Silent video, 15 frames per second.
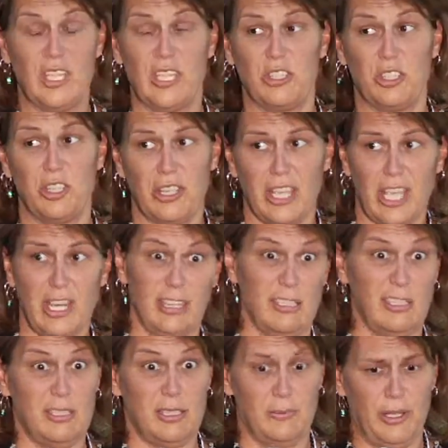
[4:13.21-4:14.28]
It's a good
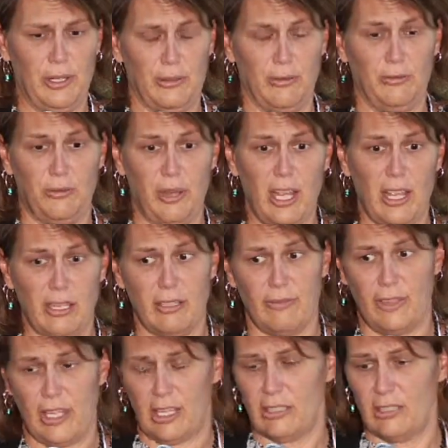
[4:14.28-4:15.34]
candidate to be your friend
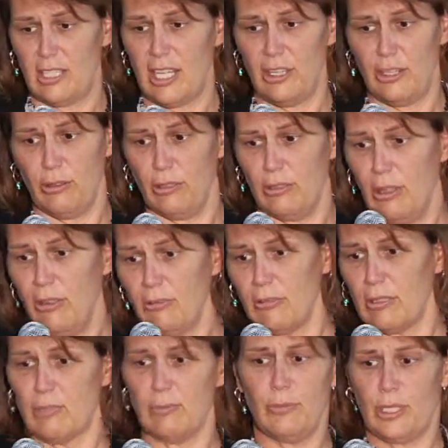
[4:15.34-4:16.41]
if they can take you along
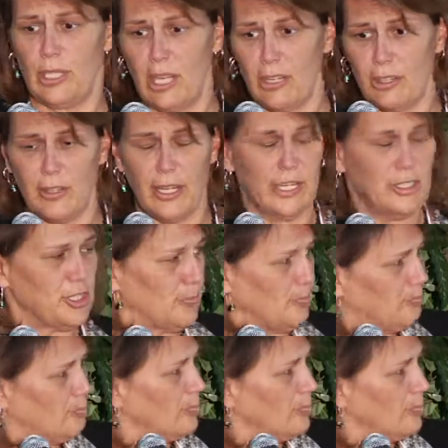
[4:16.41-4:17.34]
with them, but not your agent.